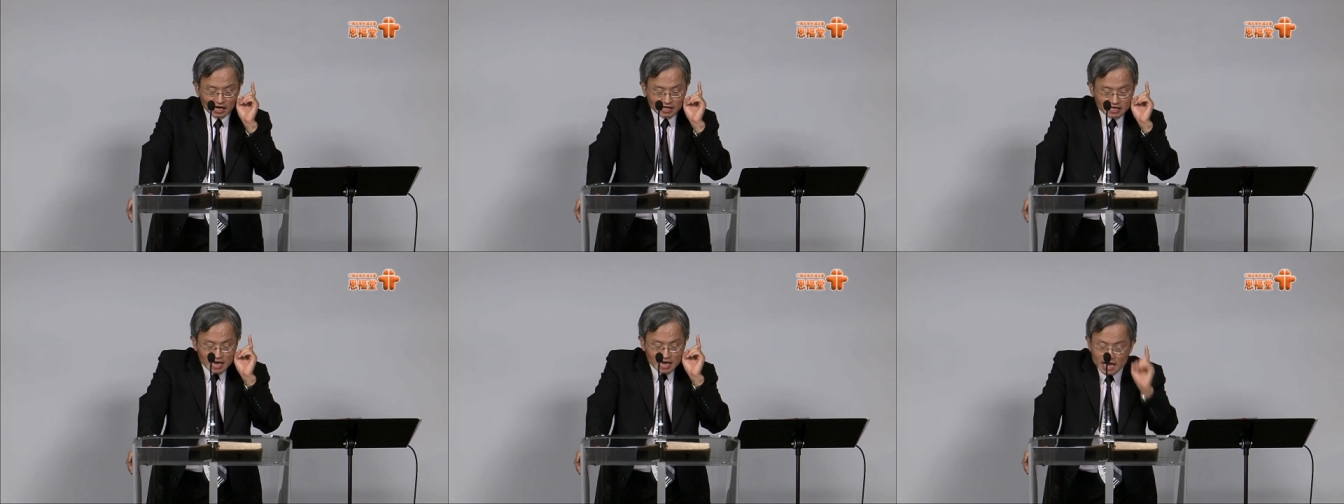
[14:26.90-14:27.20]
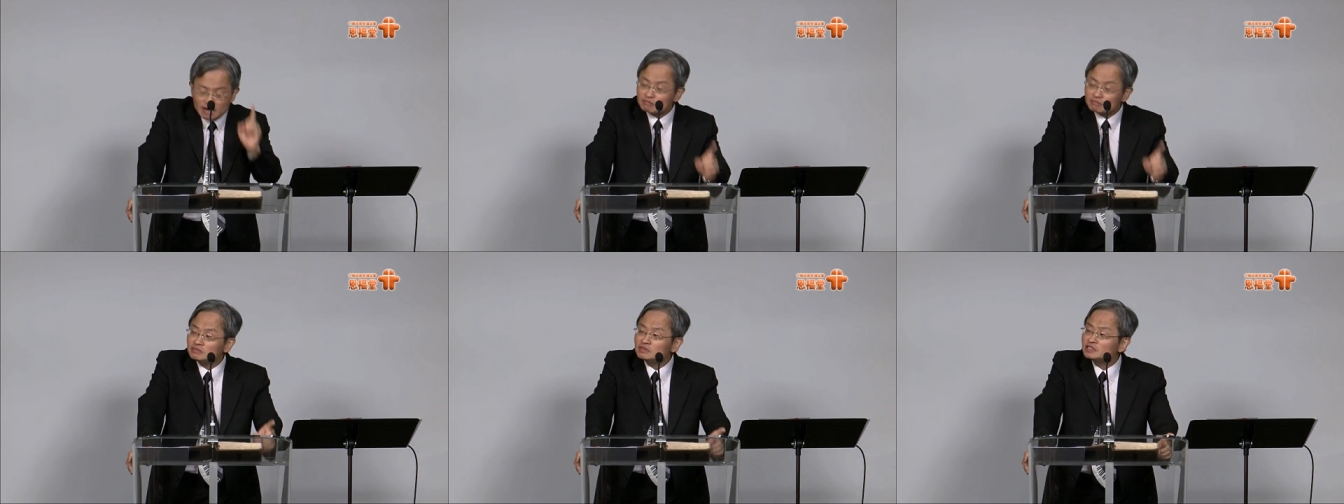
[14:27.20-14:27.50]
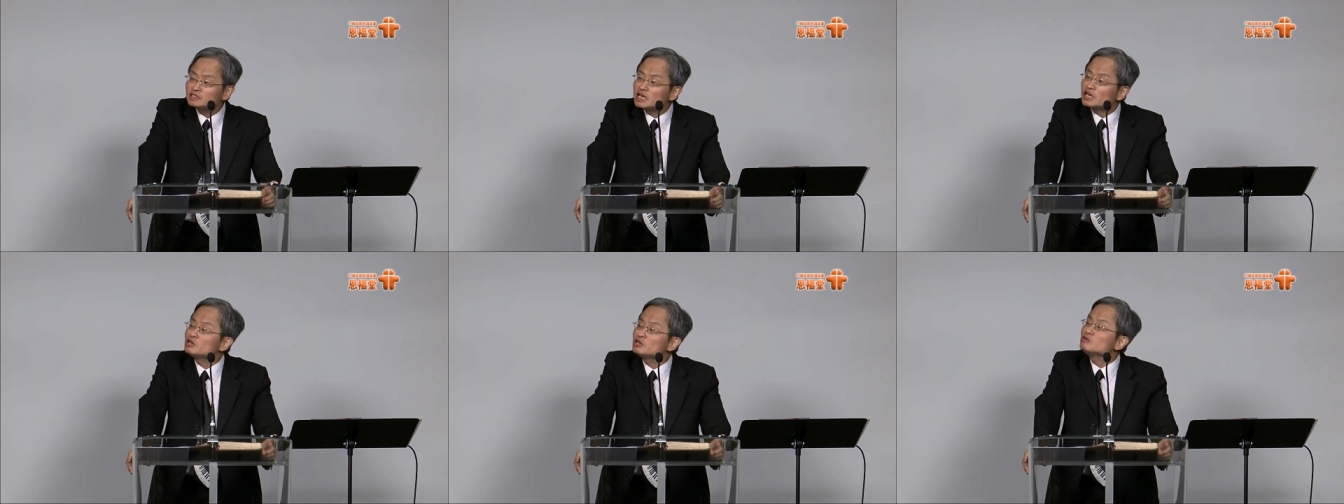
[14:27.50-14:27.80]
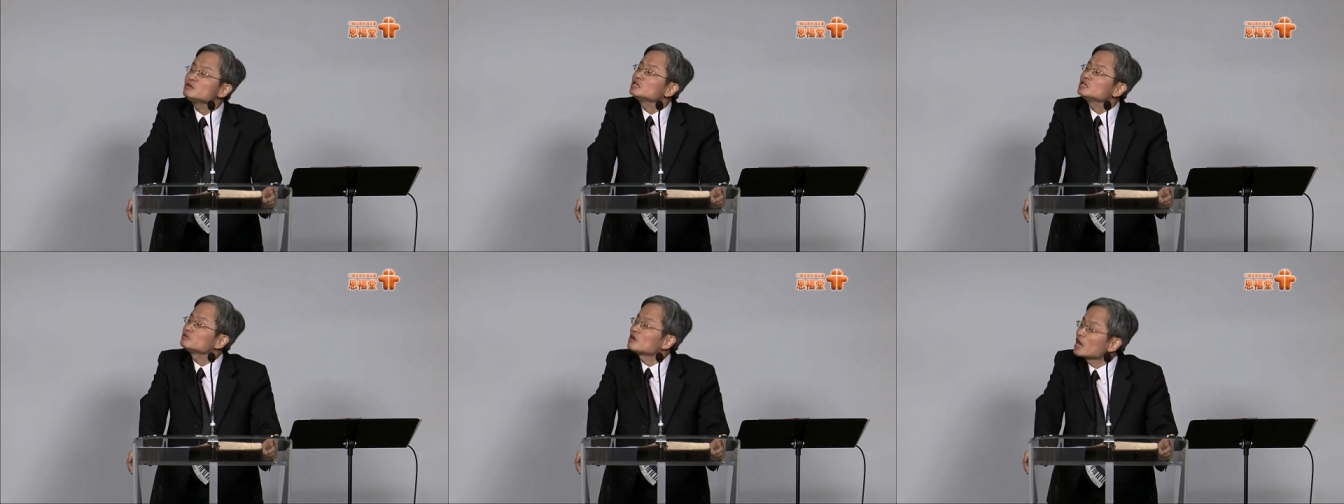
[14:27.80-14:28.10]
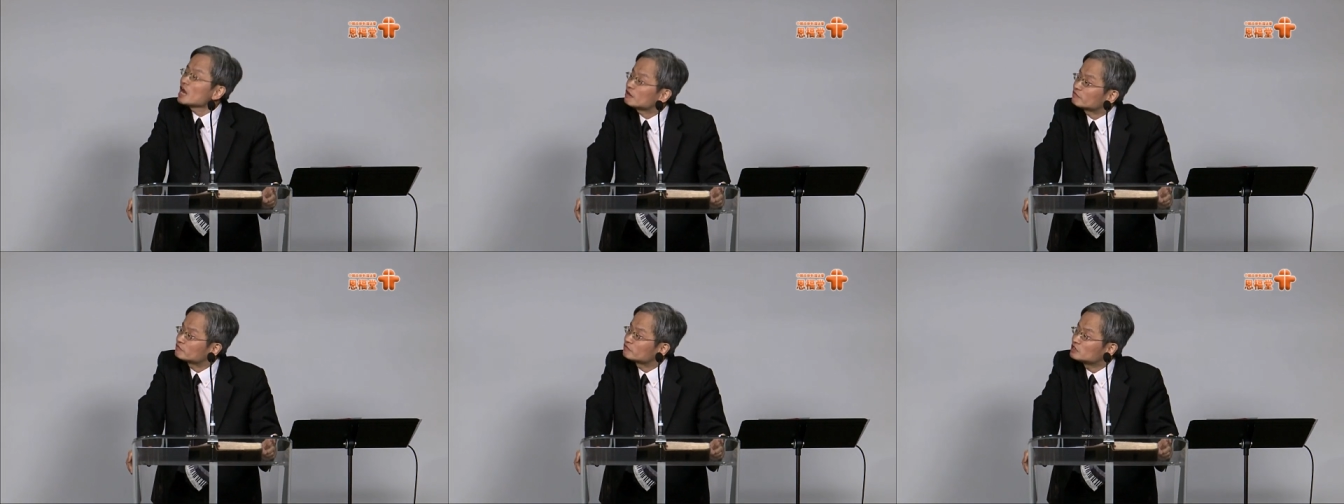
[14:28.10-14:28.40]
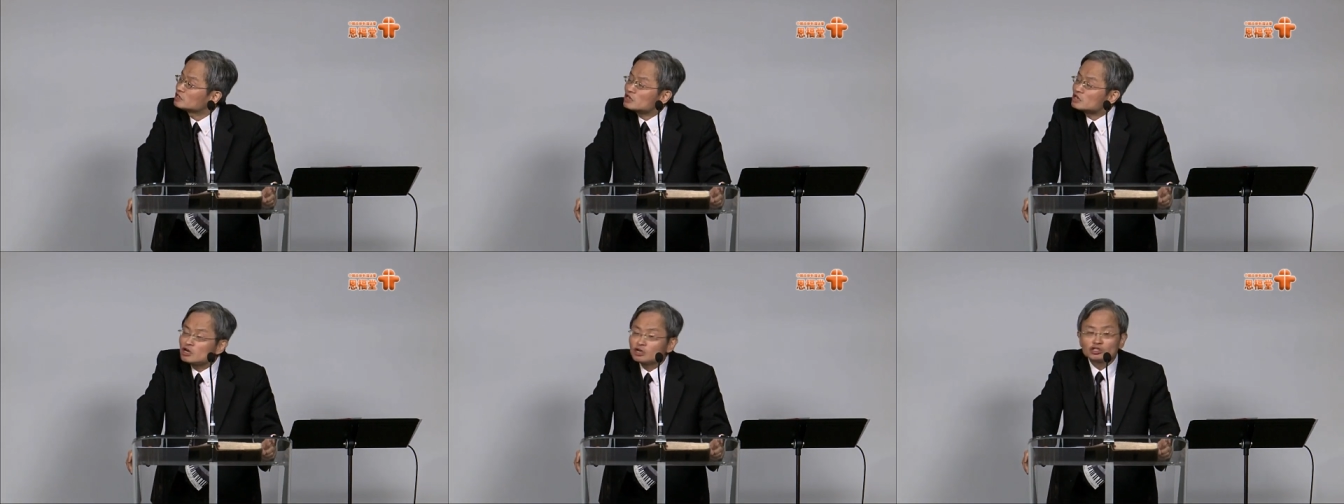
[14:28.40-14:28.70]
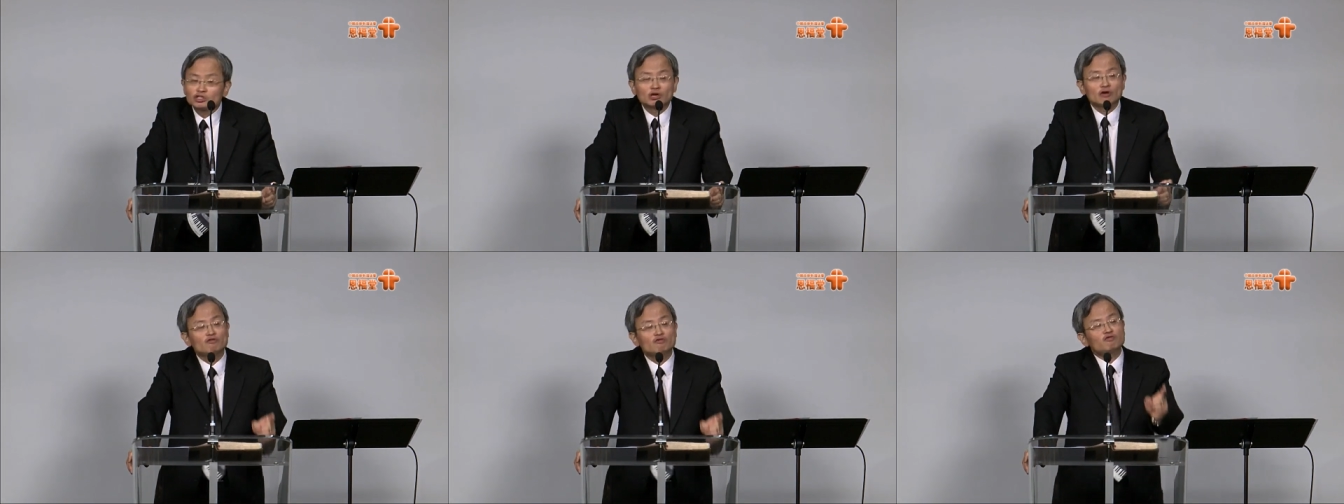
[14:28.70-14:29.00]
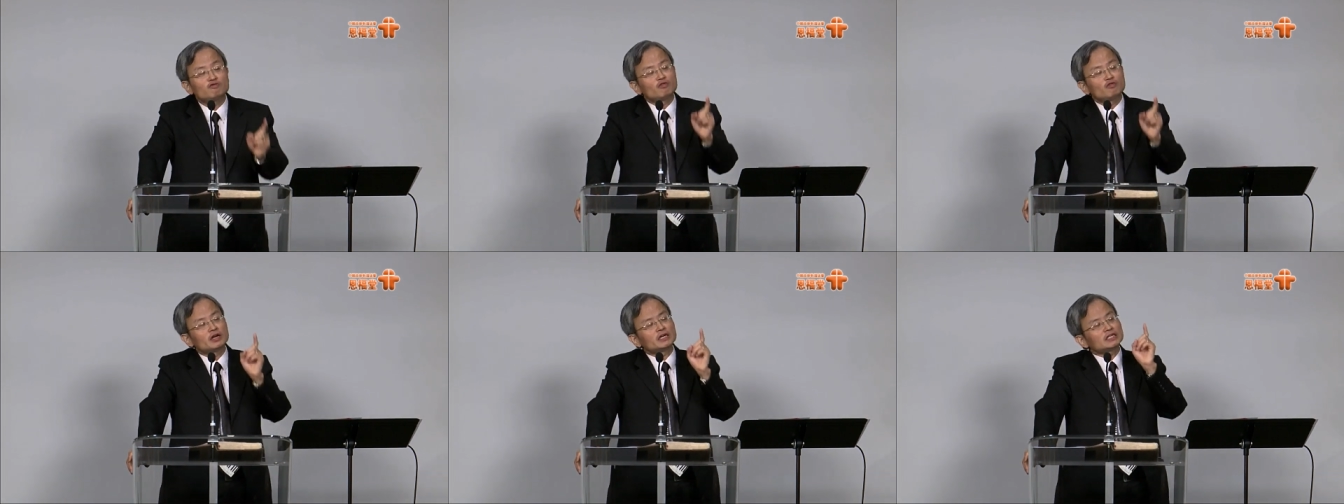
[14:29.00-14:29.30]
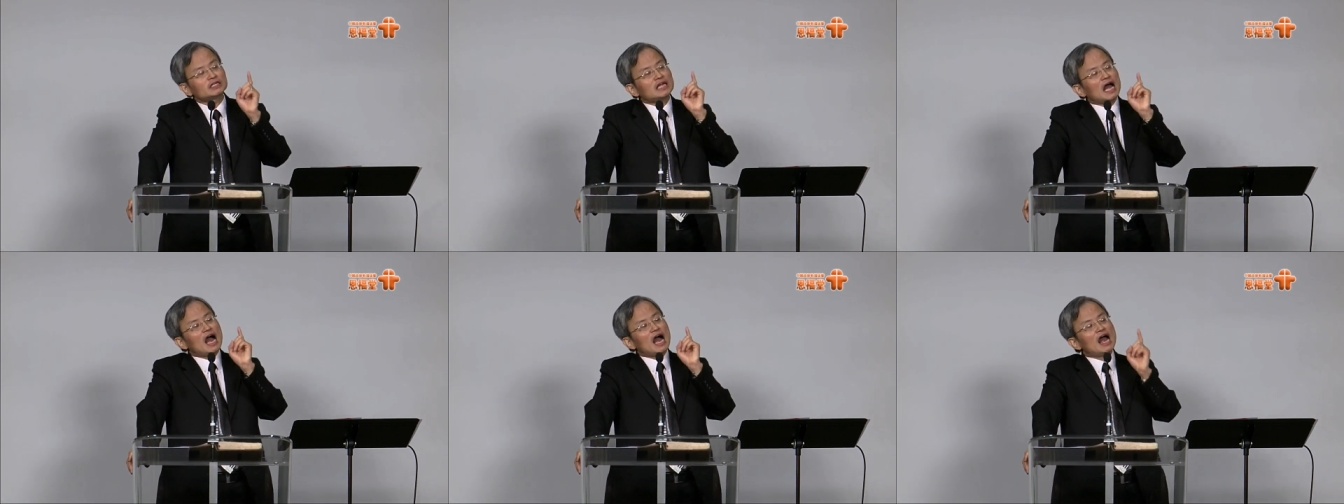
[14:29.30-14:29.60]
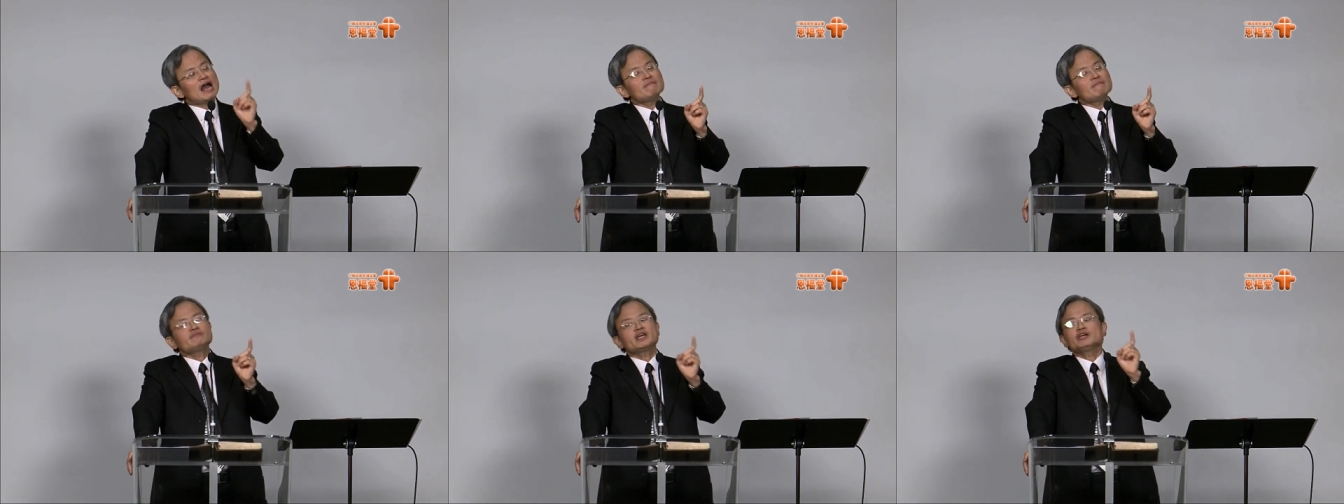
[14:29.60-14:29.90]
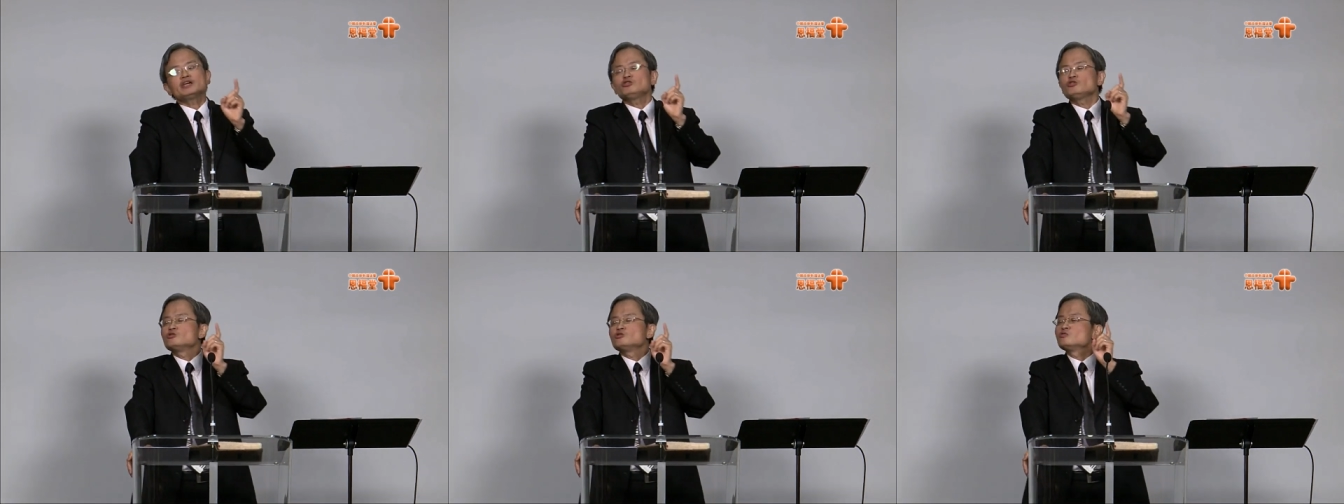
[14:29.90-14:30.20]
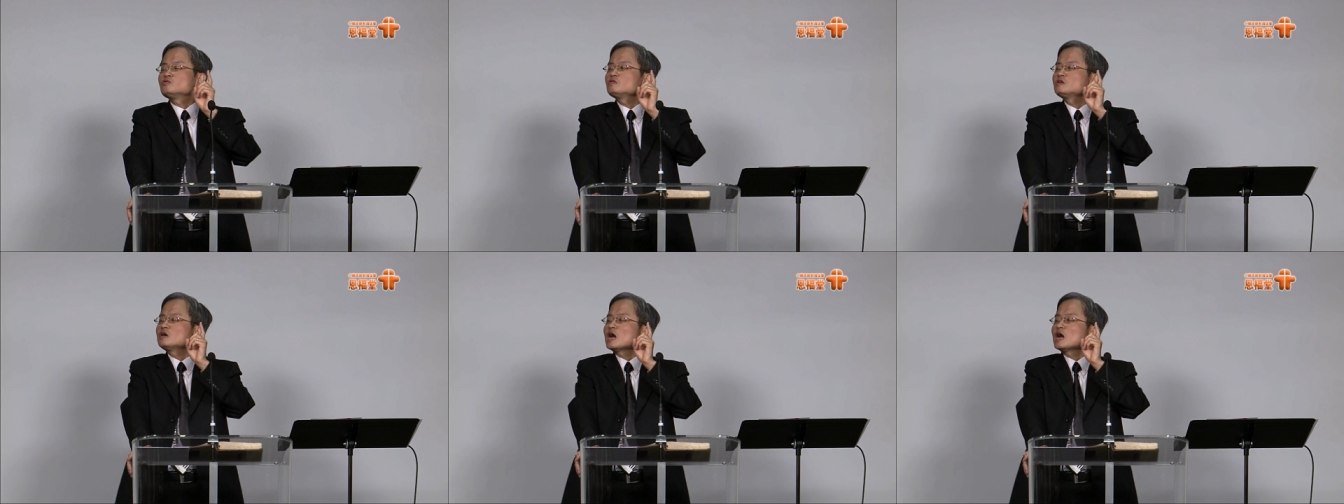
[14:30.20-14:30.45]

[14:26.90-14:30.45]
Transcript: name that you need to have. So on the time that you